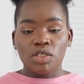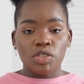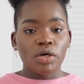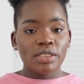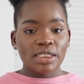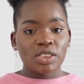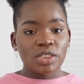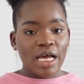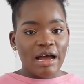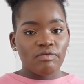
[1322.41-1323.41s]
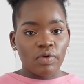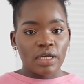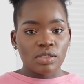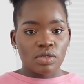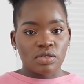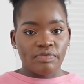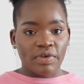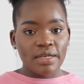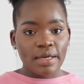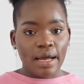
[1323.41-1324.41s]
Don't just have one source of
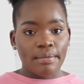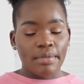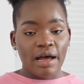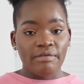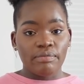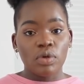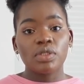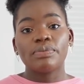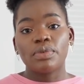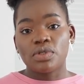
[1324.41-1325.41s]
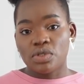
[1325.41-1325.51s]
income, have multiple